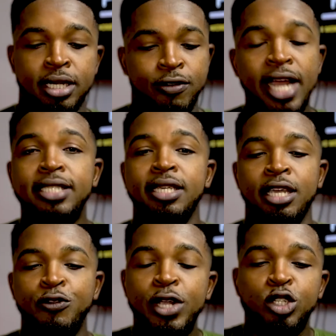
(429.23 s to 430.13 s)
Write
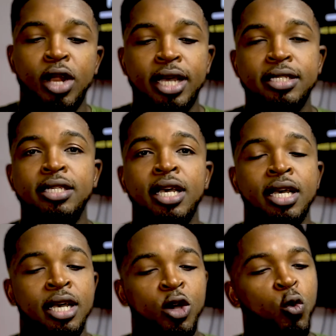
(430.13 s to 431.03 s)
in resonance
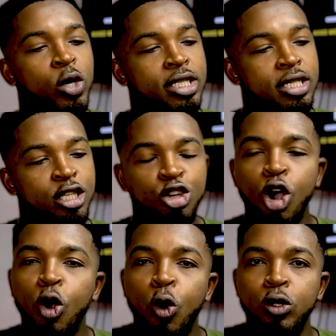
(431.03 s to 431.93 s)
with
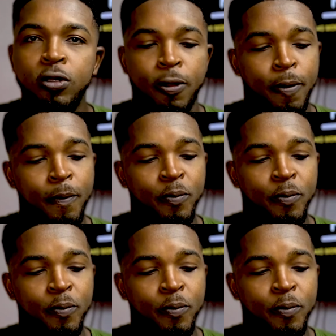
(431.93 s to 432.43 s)
your own